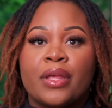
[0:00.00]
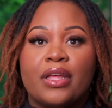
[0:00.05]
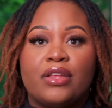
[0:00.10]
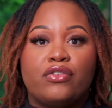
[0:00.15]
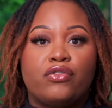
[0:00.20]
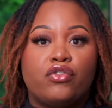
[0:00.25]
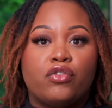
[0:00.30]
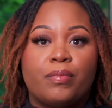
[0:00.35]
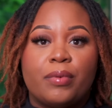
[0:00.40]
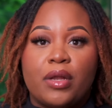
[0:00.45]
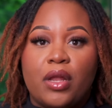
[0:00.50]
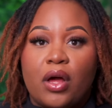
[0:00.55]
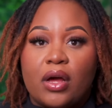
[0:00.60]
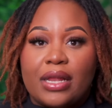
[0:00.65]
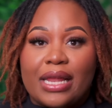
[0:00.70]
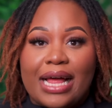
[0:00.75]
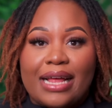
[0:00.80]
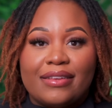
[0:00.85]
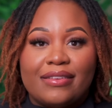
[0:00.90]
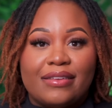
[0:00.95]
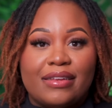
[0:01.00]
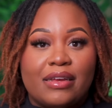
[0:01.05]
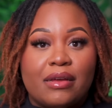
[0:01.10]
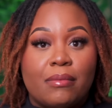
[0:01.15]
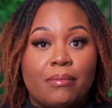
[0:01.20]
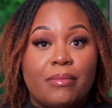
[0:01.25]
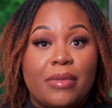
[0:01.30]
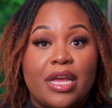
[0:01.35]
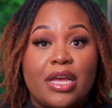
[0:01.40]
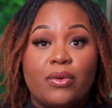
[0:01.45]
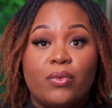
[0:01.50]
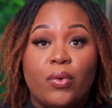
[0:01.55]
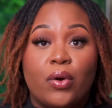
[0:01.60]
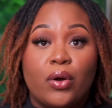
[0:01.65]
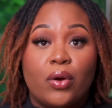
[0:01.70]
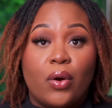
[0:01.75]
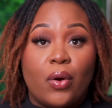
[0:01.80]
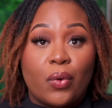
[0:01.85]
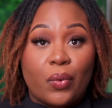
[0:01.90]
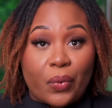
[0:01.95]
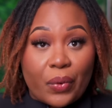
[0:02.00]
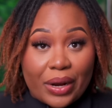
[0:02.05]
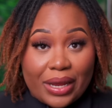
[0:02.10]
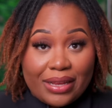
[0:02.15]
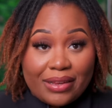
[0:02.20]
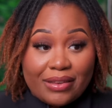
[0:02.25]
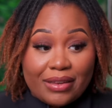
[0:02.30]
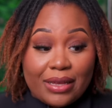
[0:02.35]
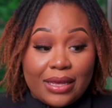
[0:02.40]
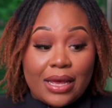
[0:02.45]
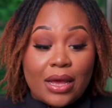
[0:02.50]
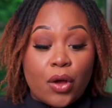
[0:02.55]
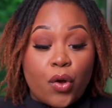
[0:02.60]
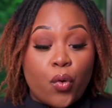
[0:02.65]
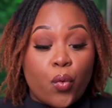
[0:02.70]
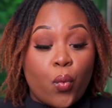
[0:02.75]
Super long lasting. Men will go crazy